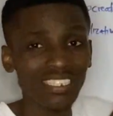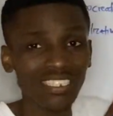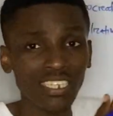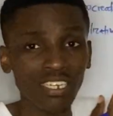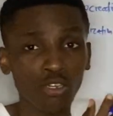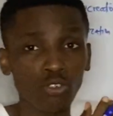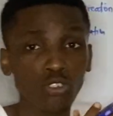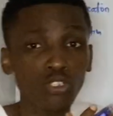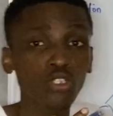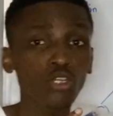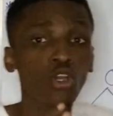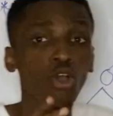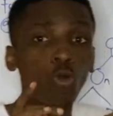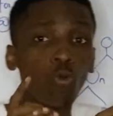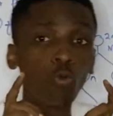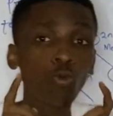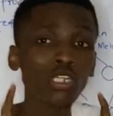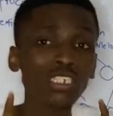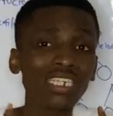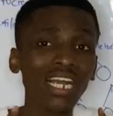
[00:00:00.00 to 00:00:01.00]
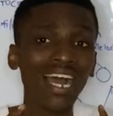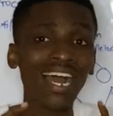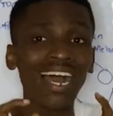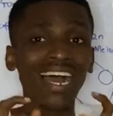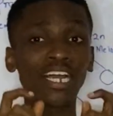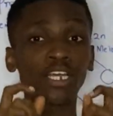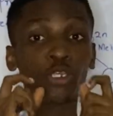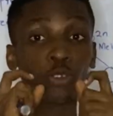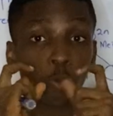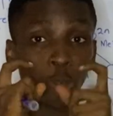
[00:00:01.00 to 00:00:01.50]
cells which
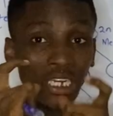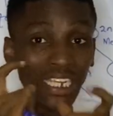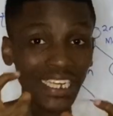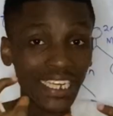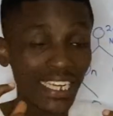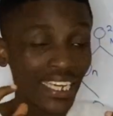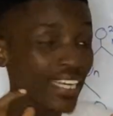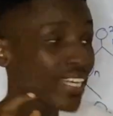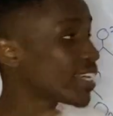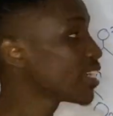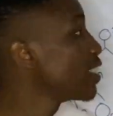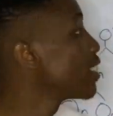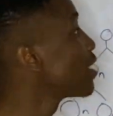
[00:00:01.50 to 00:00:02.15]
are unique.